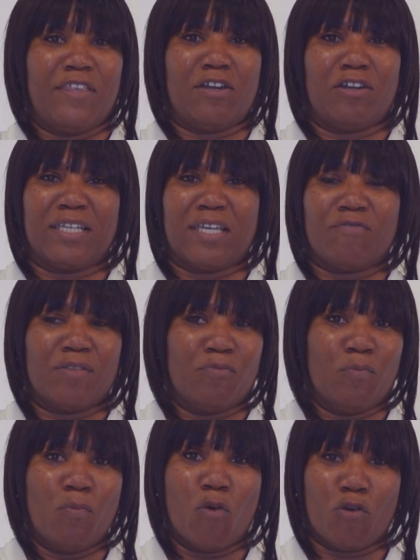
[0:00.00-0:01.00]
there
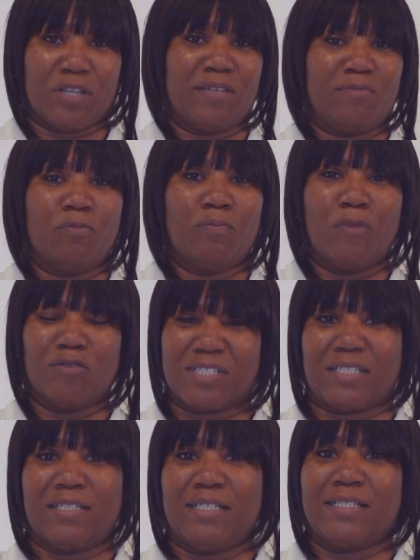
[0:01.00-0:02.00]
given more than
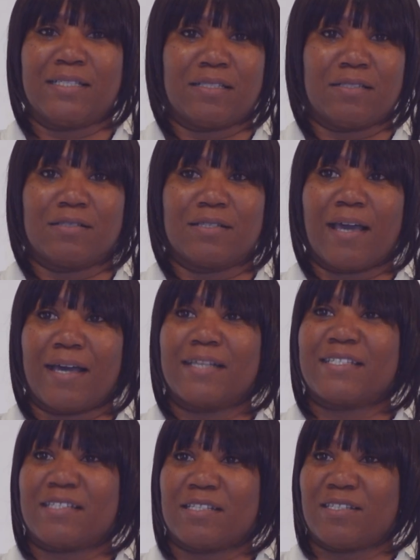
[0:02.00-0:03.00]
most of these
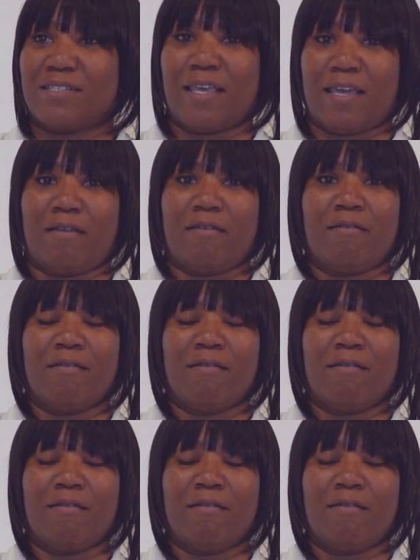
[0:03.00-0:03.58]
guys that's there.